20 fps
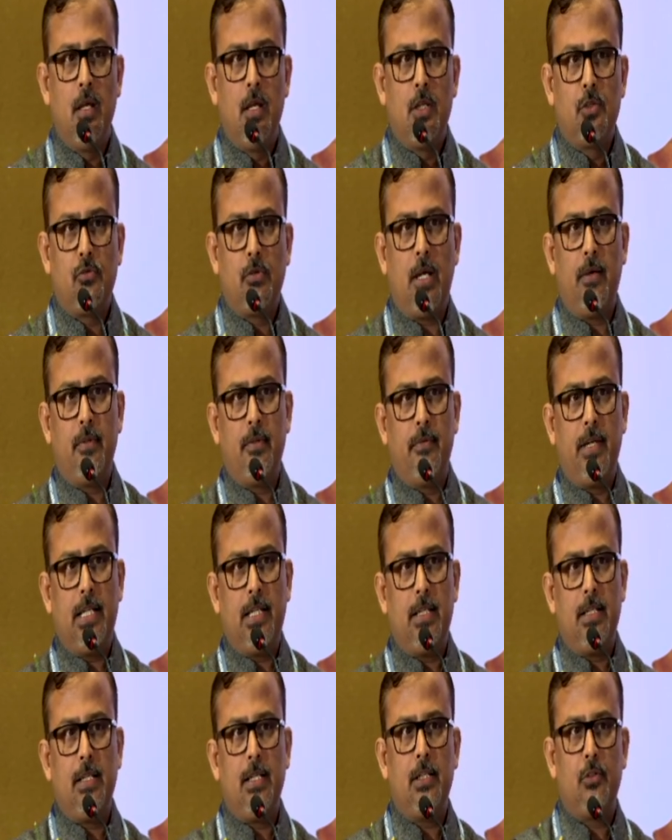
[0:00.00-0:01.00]
So I have
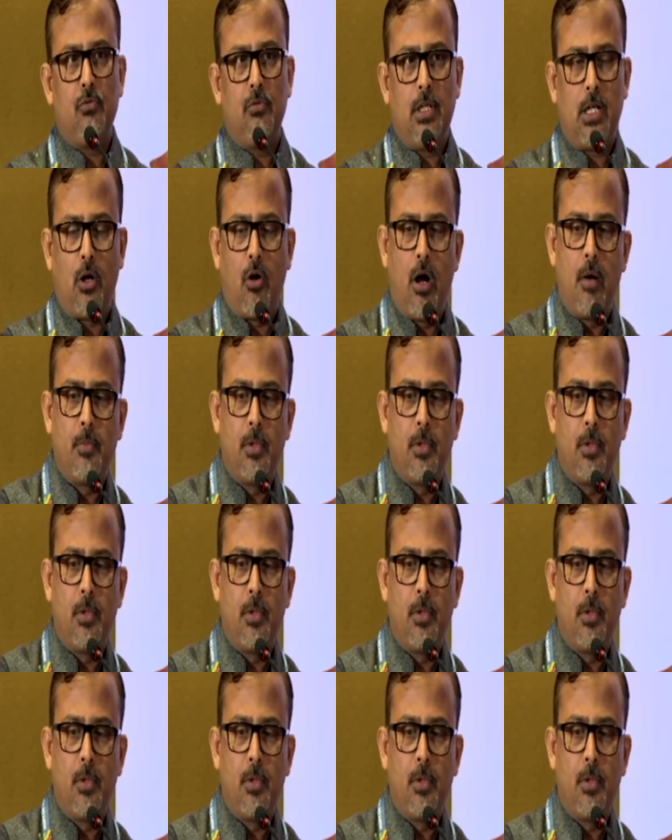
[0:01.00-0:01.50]
divided into the common